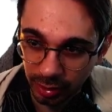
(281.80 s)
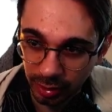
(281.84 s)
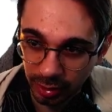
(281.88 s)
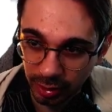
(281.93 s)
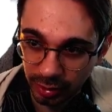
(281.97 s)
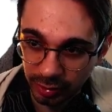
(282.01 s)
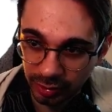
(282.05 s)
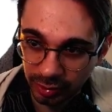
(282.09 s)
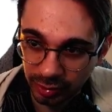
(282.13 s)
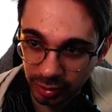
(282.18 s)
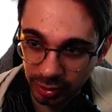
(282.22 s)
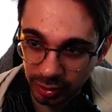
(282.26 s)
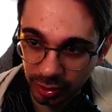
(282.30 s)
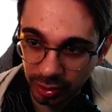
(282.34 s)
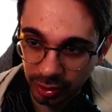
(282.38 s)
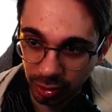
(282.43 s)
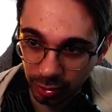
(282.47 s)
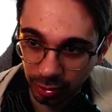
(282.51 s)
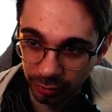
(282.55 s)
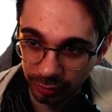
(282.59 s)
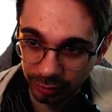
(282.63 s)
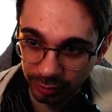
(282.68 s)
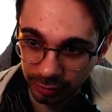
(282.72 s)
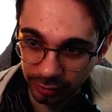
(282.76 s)
let's click
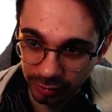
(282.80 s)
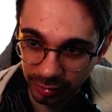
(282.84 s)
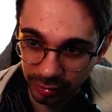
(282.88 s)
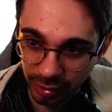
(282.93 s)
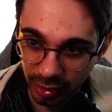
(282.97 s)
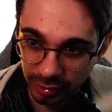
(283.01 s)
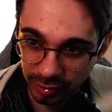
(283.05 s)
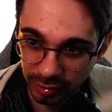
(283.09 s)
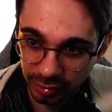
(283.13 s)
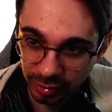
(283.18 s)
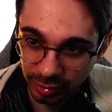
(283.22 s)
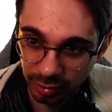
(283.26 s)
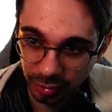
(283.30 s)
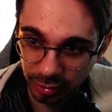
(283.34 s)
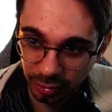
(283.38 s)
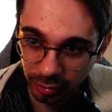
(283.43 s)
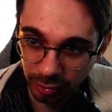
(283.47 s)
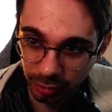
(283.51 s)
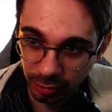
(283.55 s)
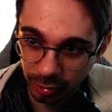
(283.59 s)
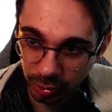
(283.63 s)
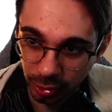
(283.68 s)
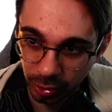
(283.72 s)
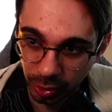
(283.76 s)
on task,
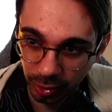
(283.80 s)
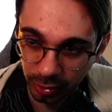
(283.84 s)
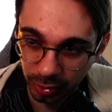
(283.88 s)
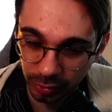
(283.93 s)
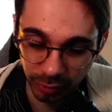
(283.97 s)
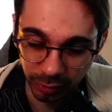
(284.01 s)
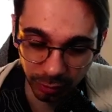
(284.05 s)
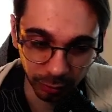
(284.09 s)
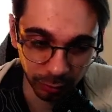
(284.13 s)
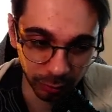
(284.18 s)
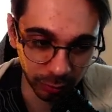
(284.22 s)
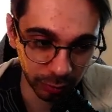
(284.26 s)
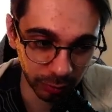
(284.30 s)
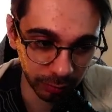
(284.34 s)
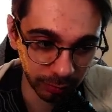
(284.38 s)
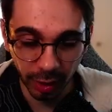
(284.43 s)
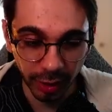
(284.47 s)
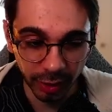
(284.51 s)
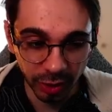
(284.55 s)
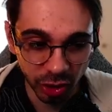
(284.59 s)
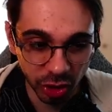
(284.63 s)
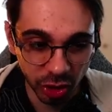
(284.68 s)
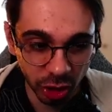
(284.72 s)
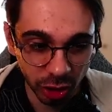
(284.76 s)
content.
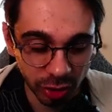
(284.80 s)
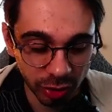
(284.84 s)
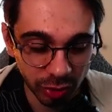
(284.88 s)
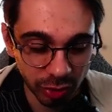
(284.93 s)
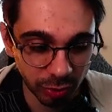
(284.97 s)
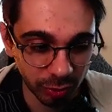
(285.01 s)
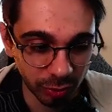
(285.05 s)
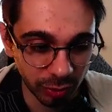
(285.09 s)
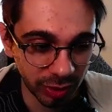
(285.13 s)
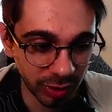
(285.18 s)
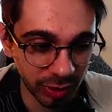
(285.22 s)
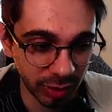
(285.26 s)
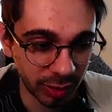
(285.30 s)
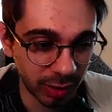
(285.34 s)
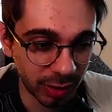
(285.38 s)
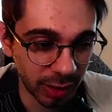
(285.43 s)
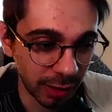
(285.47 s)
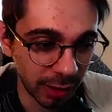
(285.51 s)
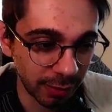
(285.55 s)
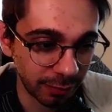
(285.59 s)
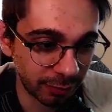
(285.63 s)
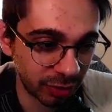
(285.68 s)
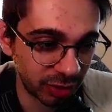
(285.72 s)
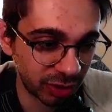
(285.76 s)
And just to see it
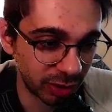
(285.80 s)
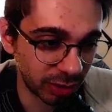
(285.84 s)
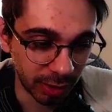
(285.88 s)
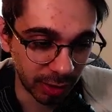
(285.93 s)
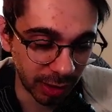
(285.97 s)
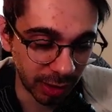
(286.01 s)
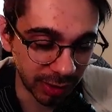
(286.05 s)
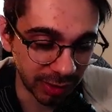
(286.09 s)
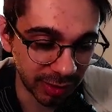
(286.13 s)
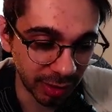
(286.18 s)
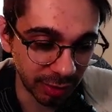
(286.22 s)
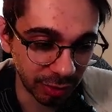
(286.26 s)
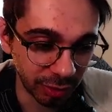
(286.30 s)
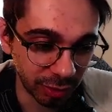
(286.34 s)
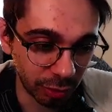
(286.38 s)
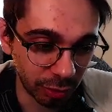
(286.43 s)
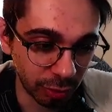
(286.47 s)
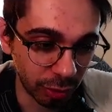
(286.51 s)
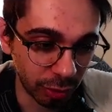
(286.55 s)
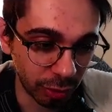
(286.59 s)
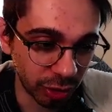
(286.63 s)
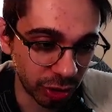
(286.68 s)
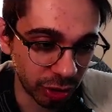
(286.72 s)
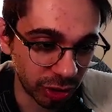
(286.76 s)
live, let's add
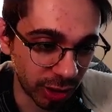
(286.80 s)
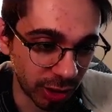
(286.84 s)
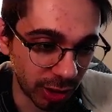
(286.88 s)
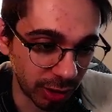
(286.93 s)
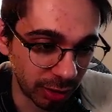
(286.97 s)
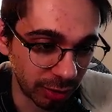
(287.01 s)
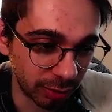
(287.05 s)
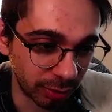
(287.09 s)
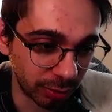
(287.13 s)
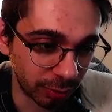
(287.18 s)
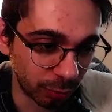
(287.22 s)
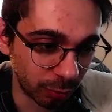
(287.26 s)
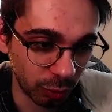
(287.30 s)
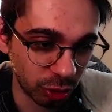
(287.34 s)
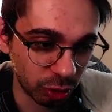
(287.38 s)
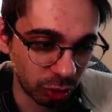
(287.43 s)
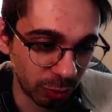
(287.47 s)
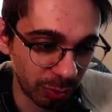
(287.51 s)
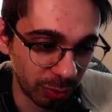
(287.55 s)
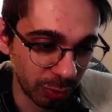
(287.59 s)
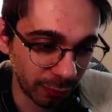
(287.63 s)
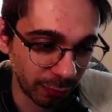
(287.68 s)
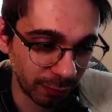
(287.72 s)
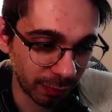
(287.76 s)
another child, which
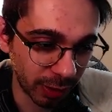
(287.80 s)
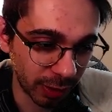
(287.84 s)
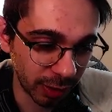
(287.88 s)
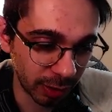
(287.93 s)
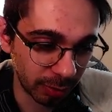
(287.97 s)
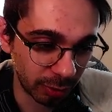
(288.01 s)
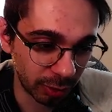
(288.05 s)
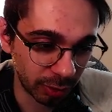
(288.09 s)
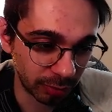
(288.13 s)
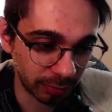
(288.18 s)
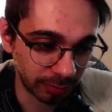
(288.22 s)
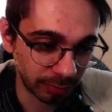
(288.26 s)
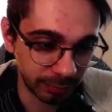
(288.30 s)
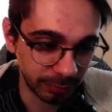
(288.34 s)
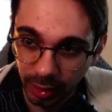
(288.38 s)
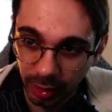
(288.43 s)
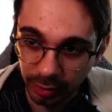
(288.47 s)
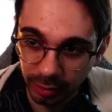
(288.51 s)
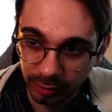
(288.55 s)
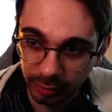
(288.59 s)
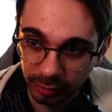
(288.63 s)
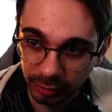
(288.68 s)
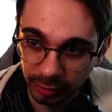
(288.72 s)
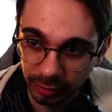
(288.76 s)
will be a variable,
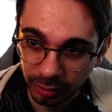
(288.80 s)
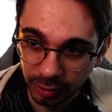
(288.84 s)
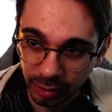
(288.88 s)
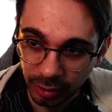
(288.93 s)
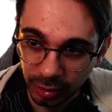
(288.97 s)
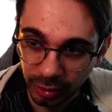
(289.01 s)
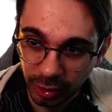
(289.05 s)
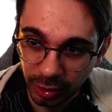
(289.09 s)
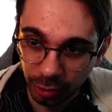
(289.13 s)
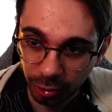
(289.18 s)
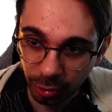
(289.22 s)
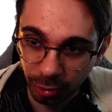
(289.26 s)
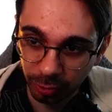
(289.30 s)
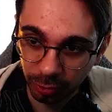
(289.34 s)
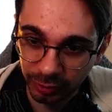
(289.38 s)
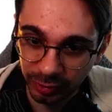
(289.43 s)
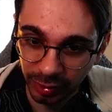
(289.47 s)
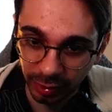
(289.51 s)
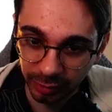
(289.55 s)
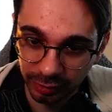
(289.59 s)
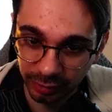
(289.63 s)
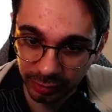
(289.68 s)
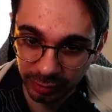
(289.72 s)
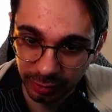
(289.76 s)
and click on our
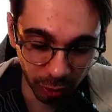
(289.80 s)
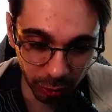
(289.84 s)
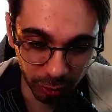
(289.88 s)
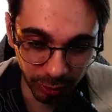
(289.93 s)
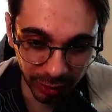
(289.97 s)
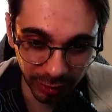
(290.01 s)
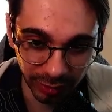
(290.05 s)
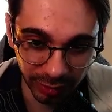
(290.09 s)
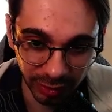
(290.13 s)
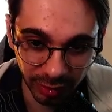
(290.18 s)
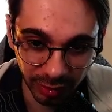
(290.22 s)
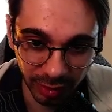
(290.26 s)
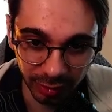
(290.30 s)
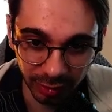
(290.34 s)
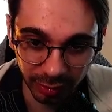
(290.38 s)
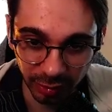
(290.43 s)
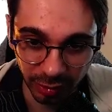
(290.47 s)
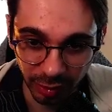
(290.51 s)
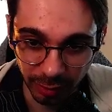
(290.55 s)
task. So you can see that